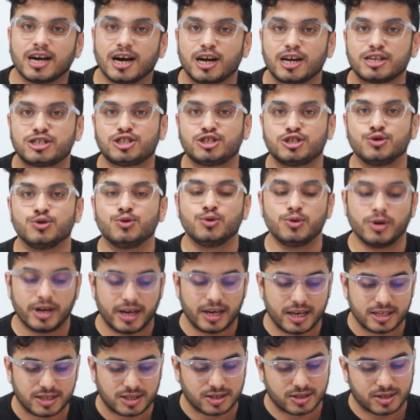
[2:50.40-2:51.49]
our shoe
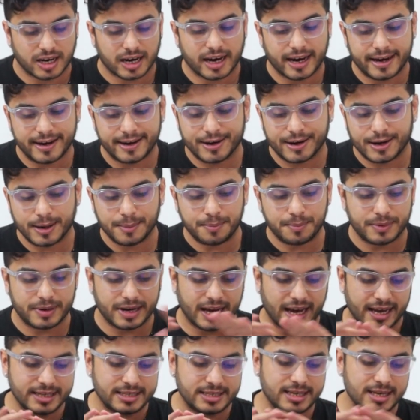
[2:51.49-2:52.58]
is dried up
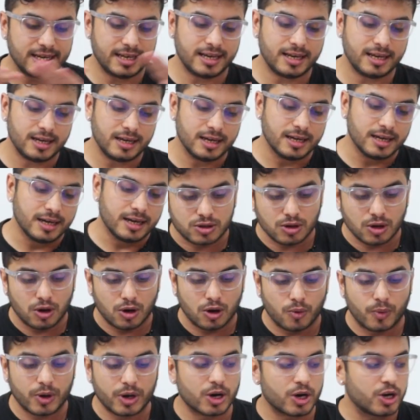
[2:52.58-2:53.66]
nicely.
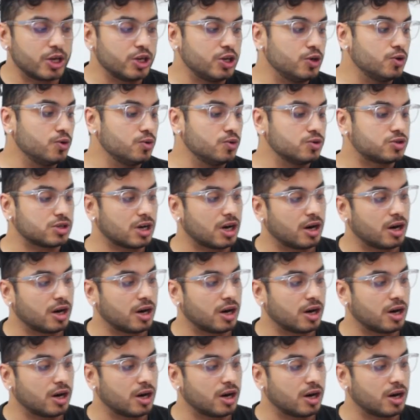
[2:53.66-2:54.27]
So we're gonna use